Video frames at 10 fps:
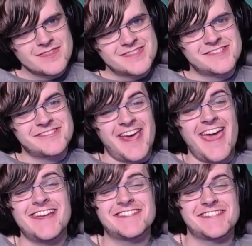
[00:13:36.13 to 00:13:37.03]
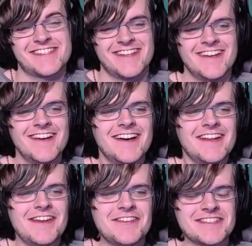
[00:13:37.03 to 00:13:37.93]
Sage?
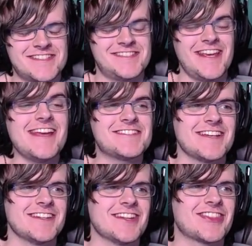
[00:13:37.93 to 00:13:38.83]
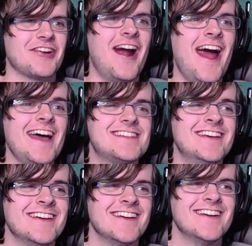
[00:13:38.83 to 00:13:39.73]
They're just saging the
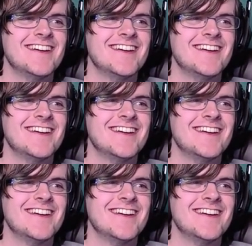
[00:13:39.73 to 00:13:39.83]
thread?